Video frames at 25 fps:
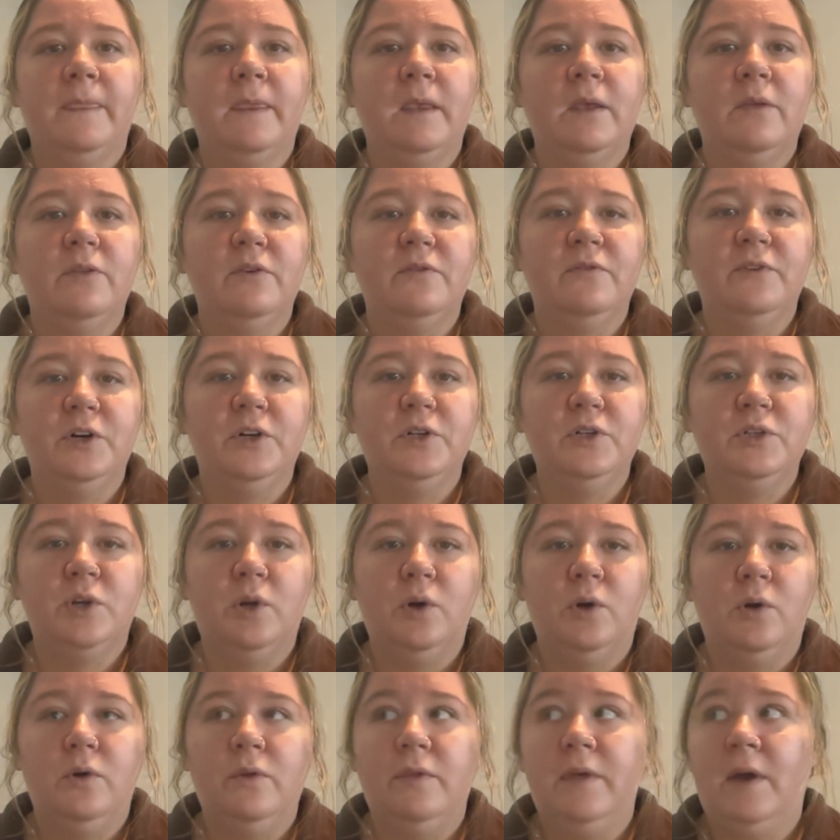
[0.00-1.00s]
The first
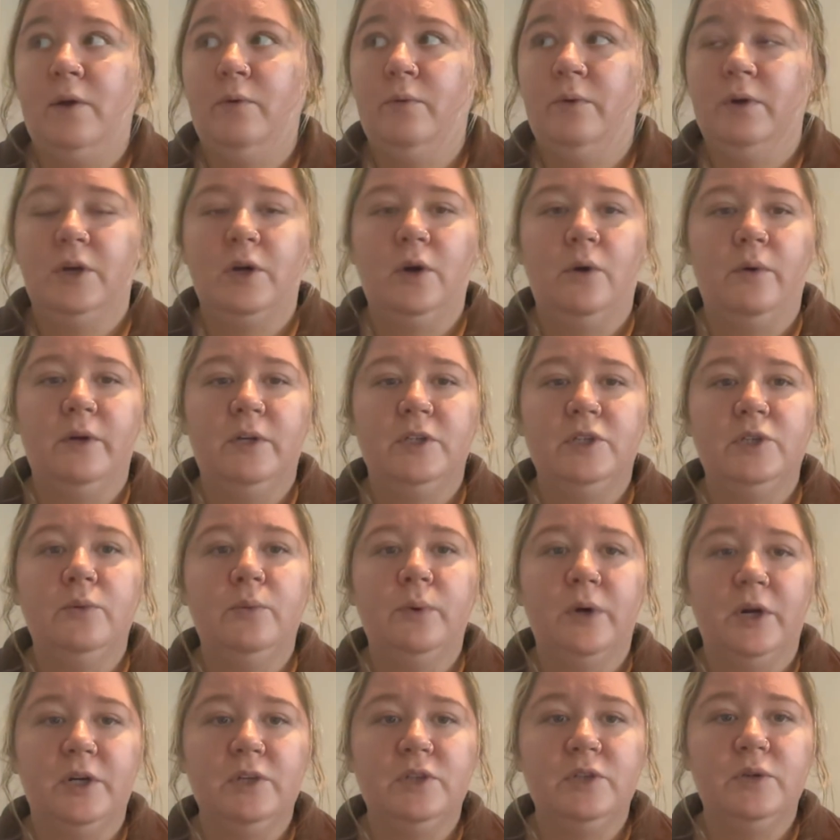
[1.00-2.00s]
goal that we're going to
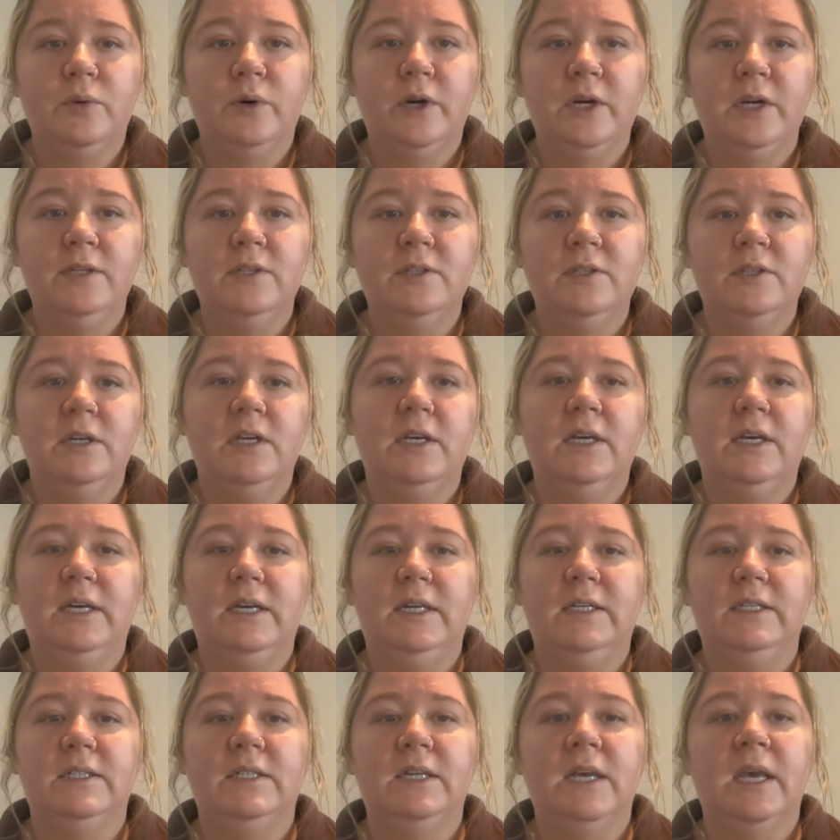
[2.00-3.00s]
work towards
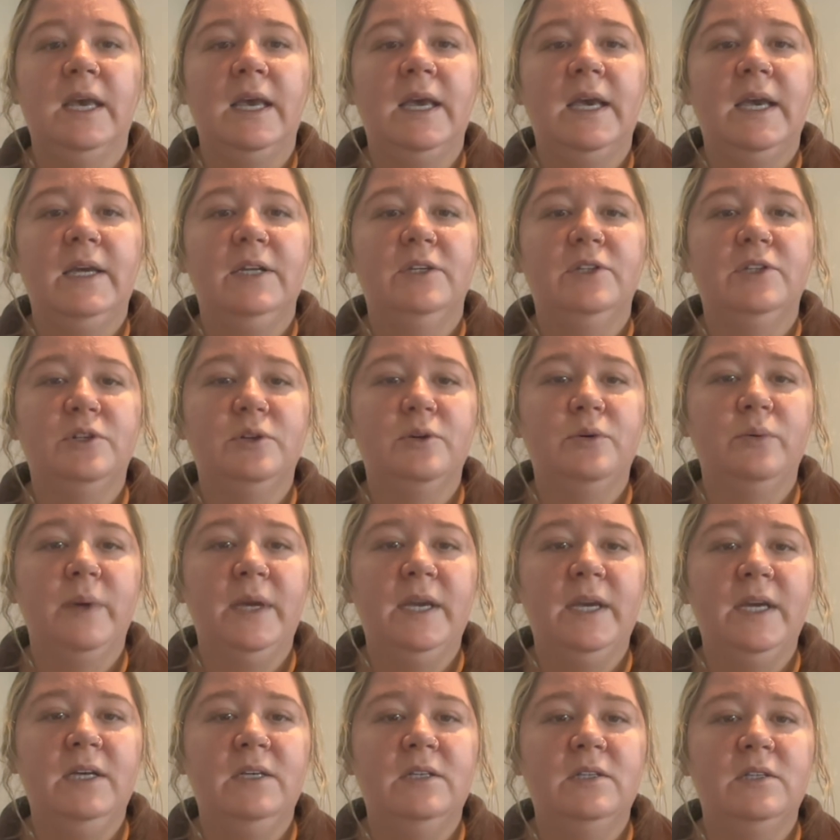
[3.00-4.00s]
is in 2
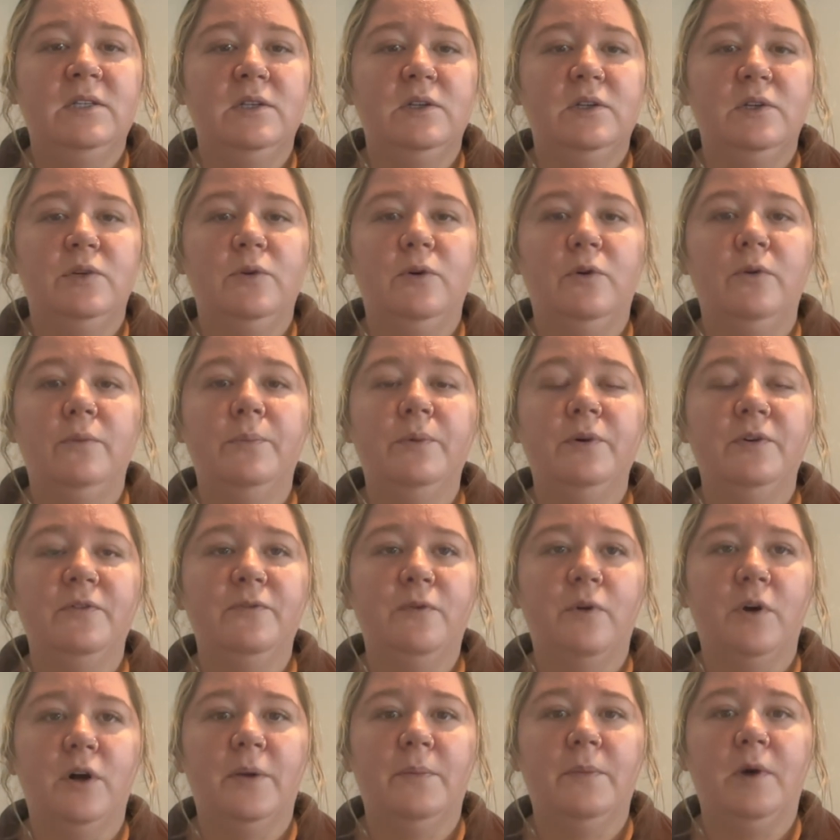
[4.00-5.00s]
weeks, you'll
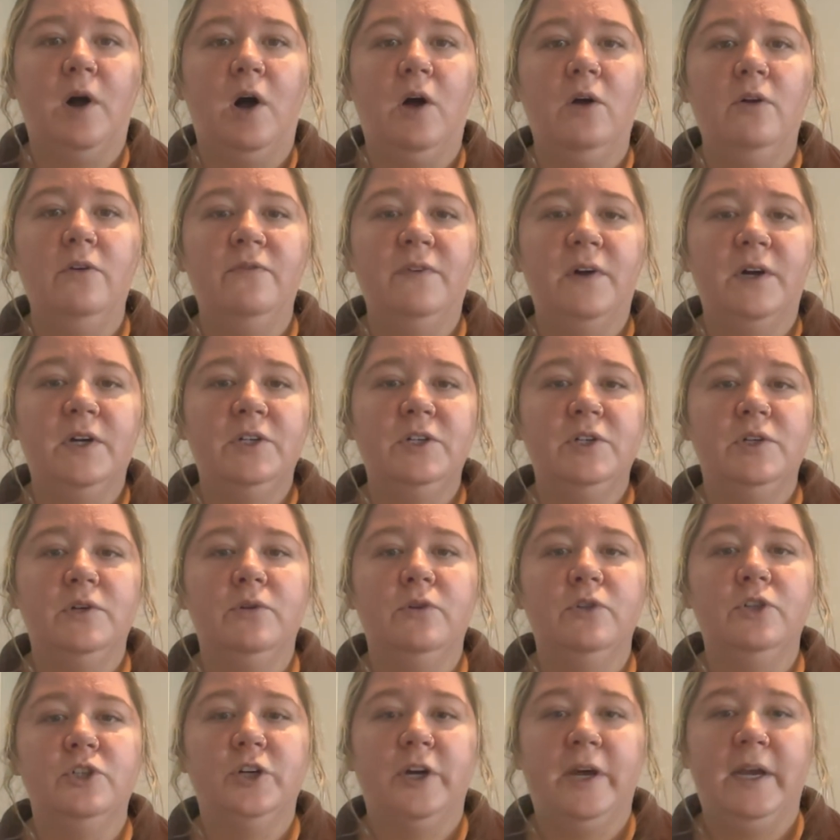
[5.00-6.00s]
perform all
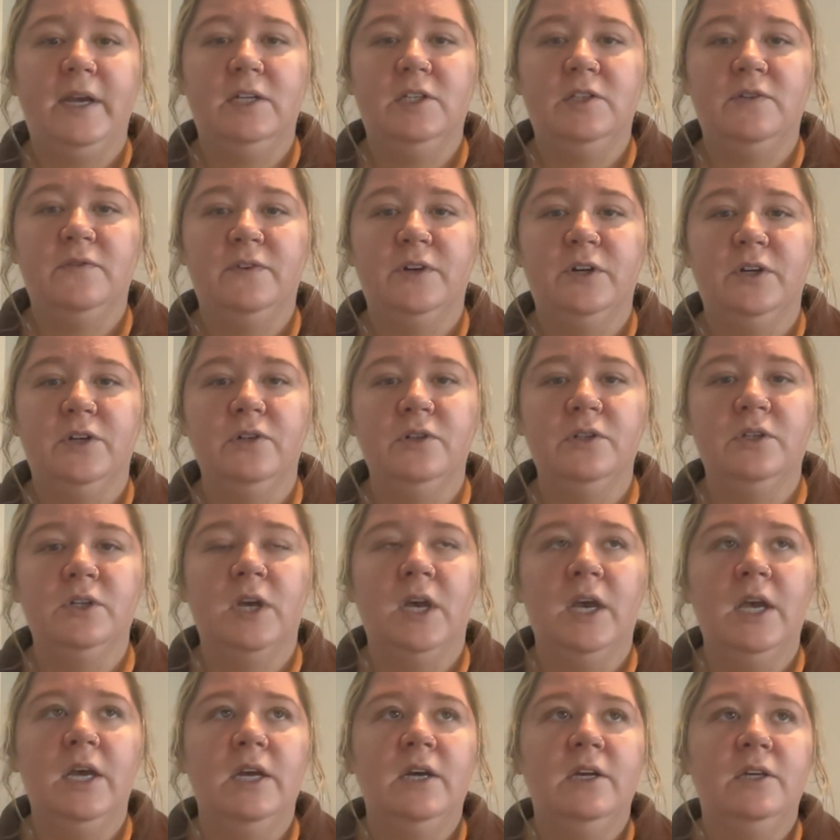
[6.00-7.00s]
functional transfers,
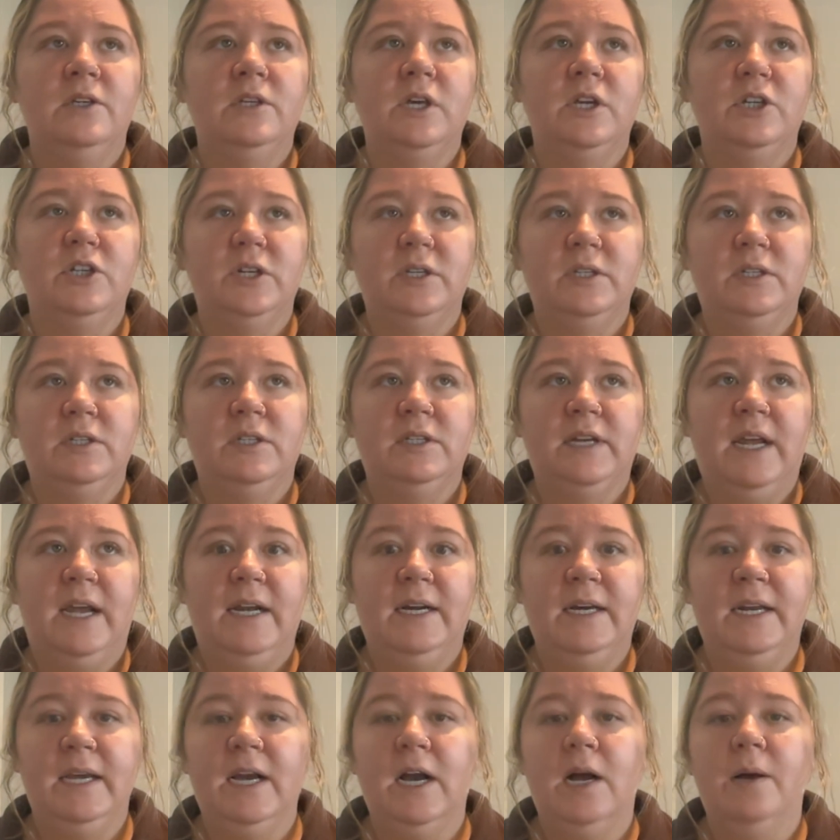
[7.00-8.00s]
such as
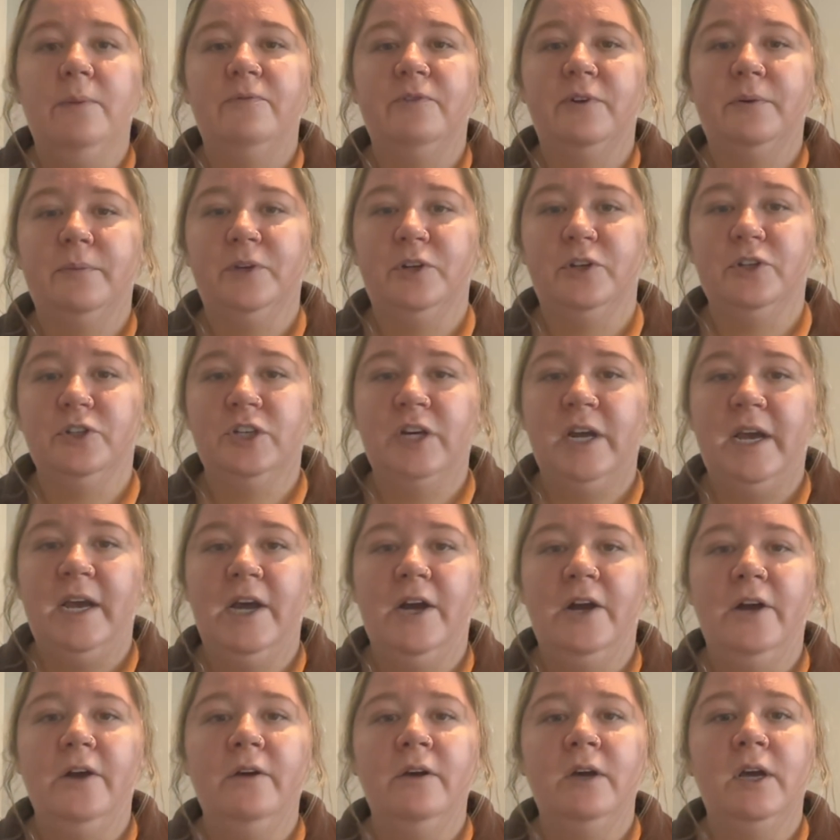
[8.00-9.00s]
standing up from your
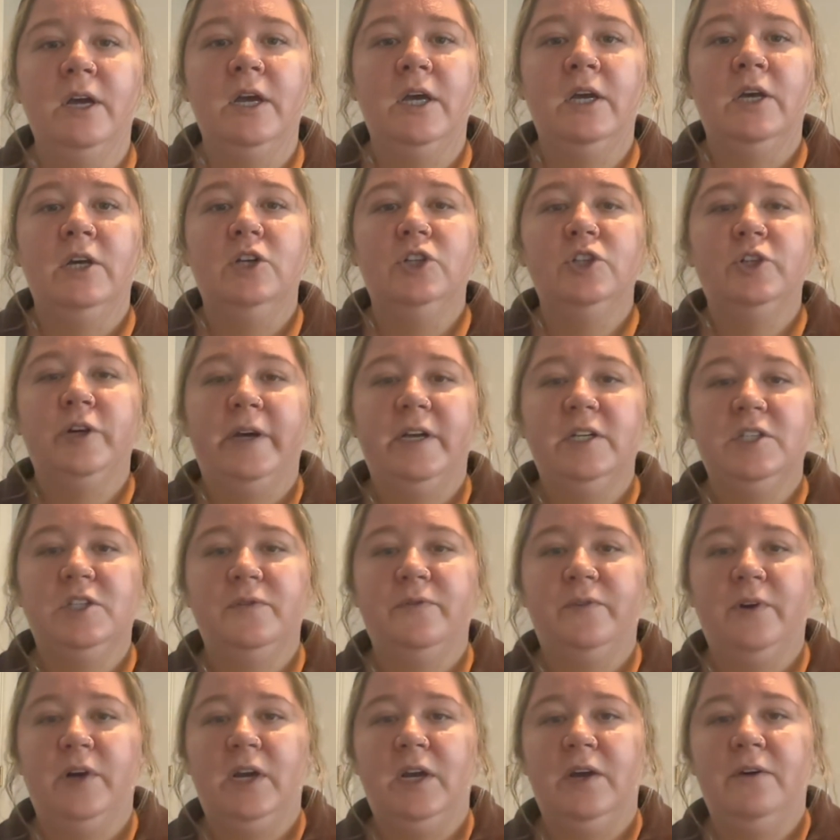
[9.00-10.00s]
chair,
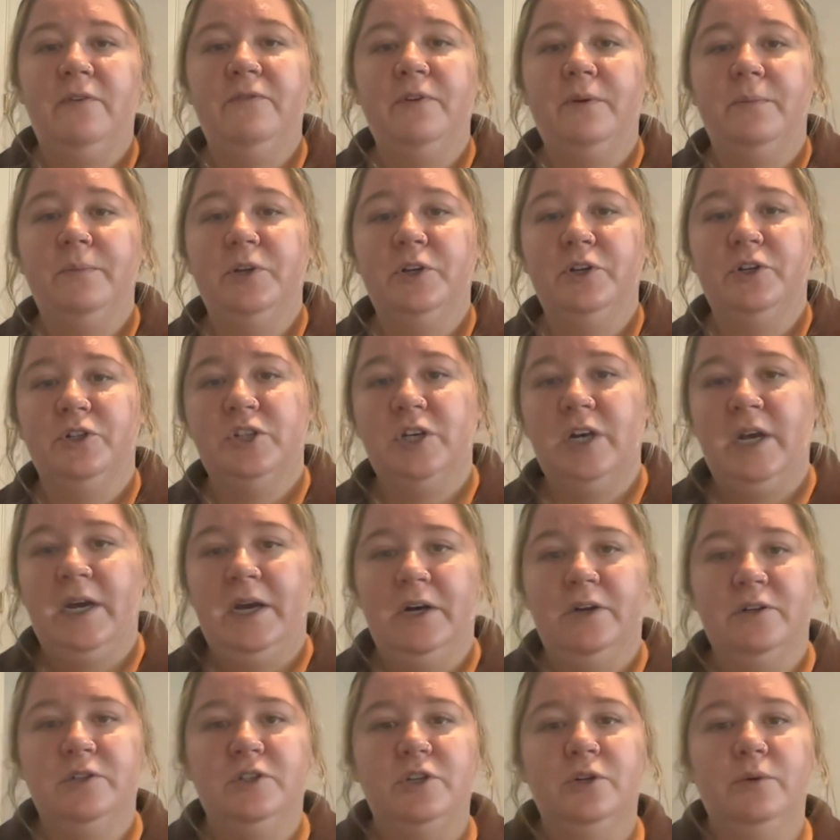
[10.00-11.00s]
transferring from your
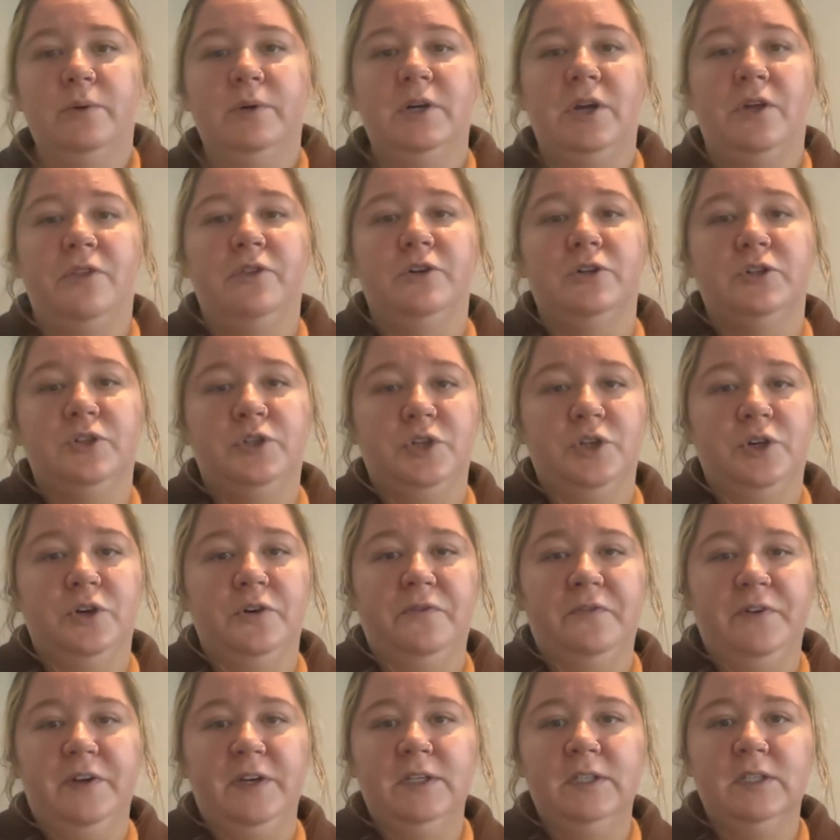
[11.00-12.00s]
chair to another
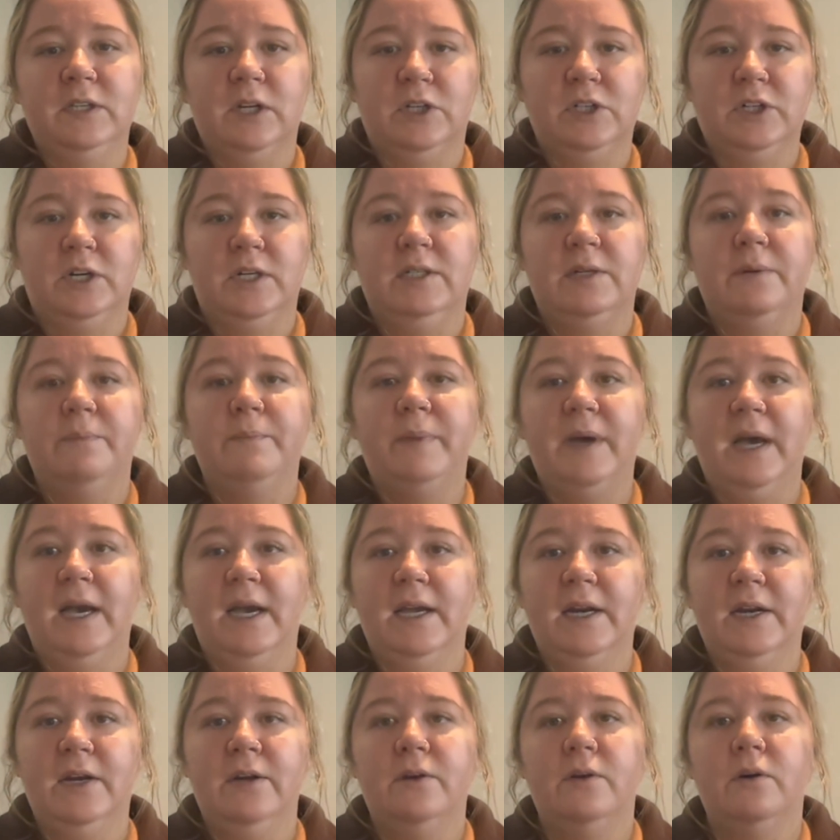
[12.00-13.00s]
surface, such as a
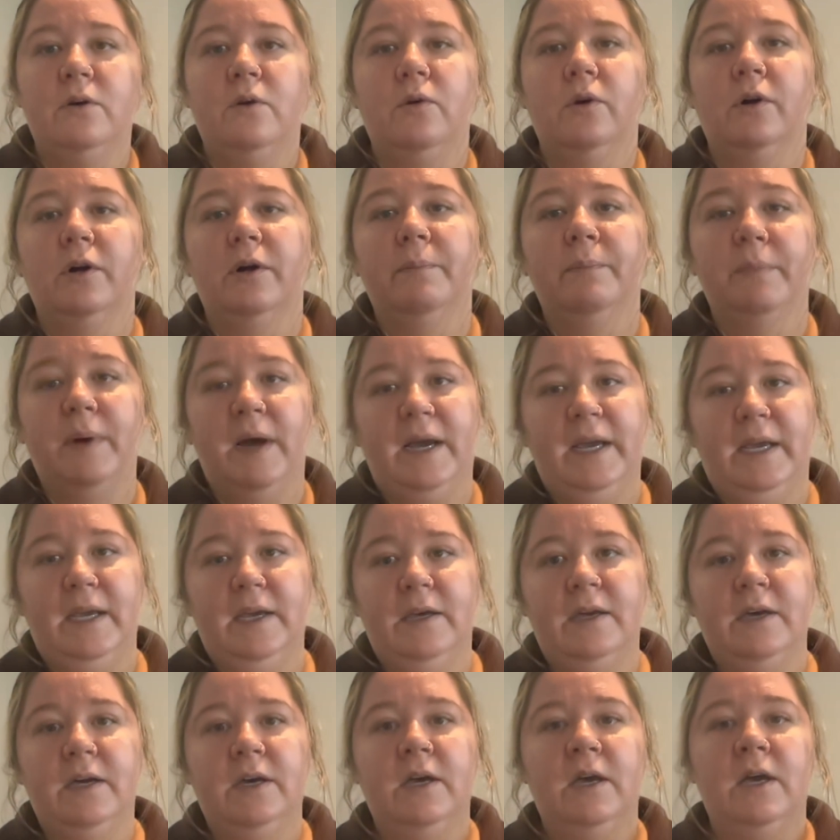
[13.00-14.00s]
bed or a
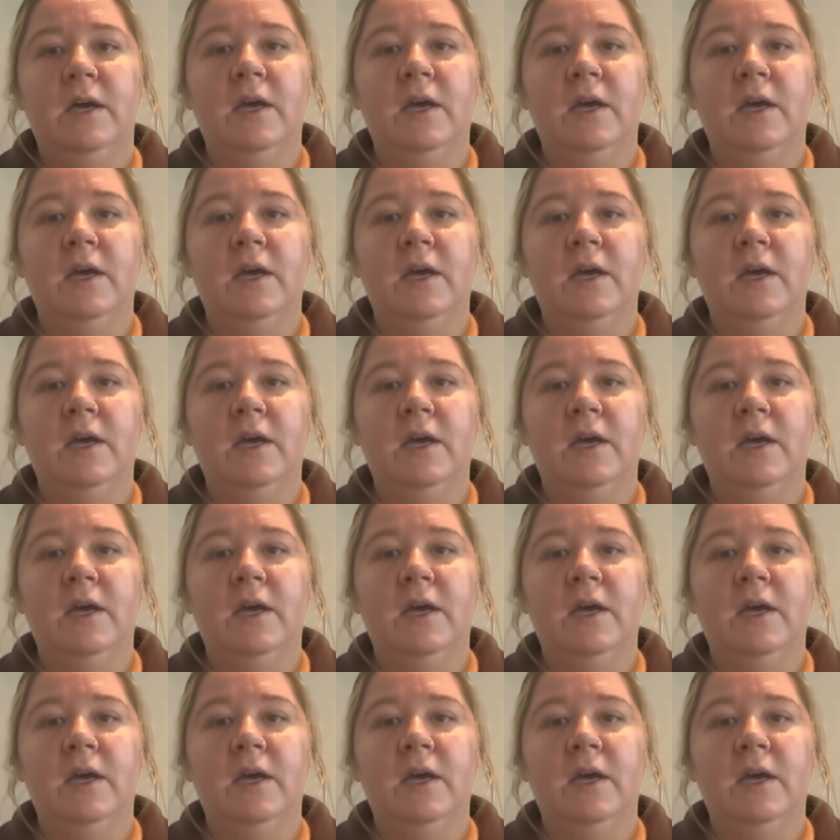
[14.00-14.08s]
bike,